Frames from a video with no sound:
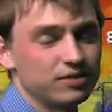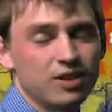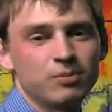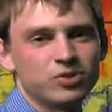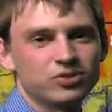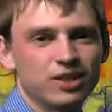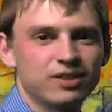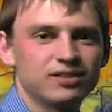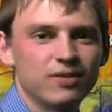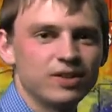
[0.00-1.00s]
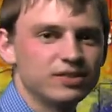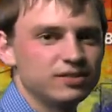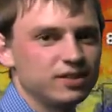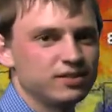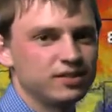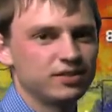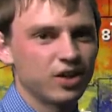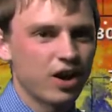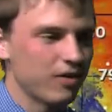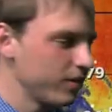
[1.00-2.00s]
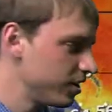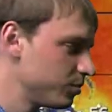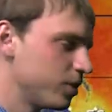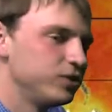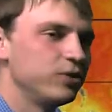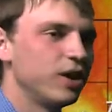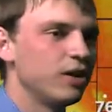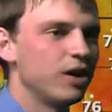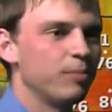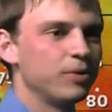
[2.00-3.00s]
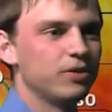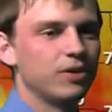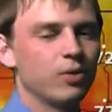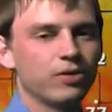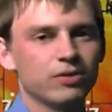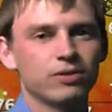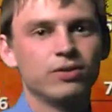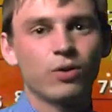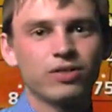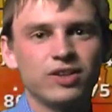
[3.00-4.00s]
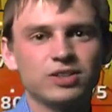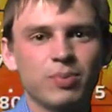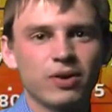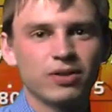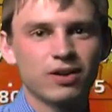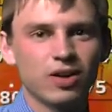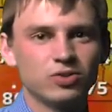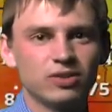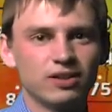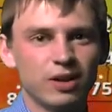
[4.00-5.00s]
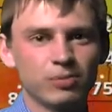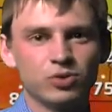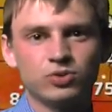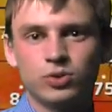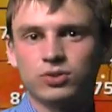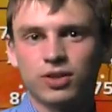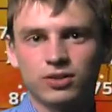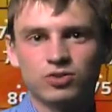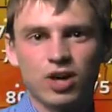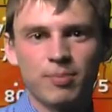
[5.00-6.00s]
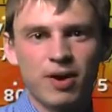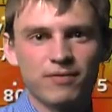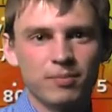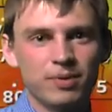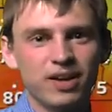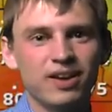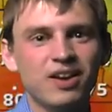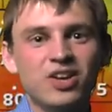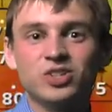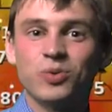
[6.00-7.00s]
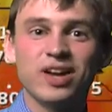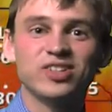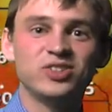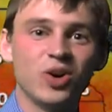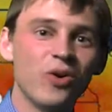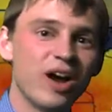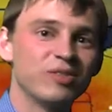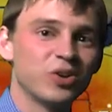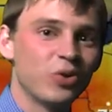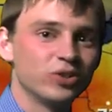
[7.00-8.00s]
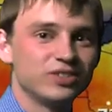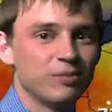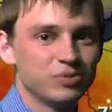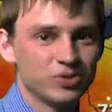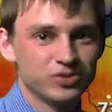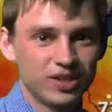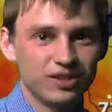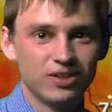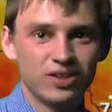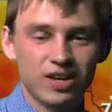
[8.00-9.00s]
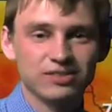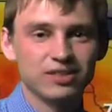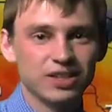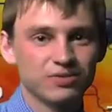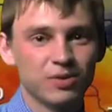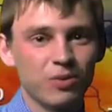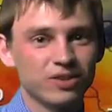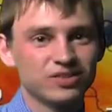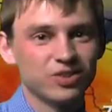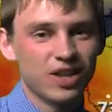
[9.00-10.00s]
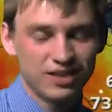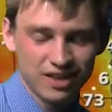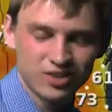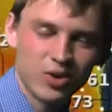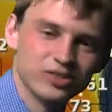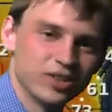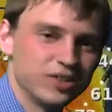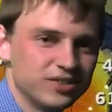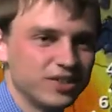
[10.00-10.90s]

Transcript: temperatures in the 70s and 60s there. However, it's once you get up into the northeast part of the country that temperatures do start to drop off a bit. So we actually don't have the coldest temperatures in the United States for once, so that's always good to